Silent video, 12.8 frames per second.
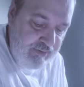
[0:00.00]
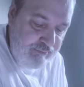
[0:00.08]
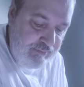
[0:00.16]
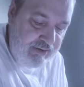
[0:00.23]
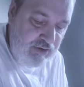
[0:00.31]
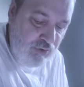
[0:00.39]

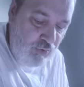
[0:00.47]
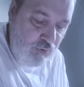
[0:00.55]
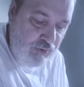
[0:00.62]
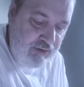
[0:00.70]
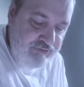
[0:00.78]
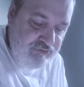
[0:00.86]
my
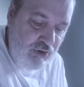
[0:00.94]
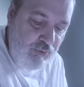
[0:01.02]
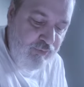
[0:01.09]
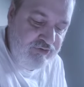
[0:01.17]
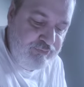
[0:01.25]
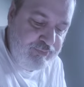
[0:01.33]
goal has
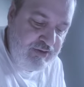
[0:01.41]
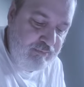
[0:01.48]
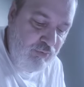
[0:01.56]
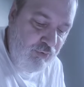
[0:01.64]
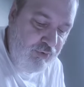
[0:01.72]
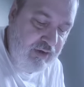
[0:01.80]
always been
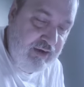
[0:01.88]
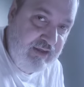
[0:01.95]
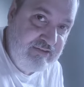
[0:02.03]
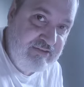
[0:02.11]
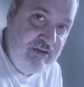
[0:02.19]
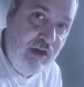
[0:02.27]
more or
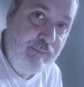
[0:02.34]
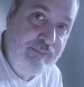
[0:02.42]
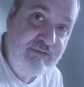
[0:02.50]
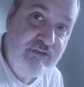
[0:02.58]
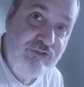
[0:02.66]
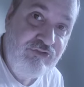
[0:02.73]
less
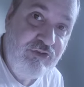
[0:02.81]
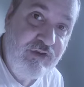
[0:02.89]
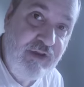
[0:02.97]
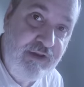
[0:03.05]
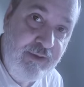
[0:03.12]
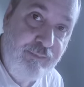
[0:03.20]

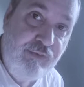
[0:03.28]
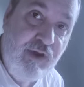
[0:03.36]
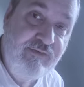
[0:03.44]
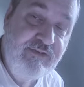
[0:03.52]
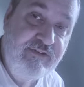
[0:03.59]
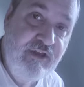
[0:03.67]
composition and
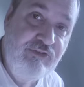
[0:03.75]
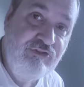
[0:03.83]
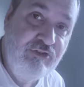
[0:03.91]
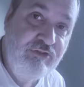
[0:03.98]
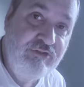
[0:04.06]
improvisation,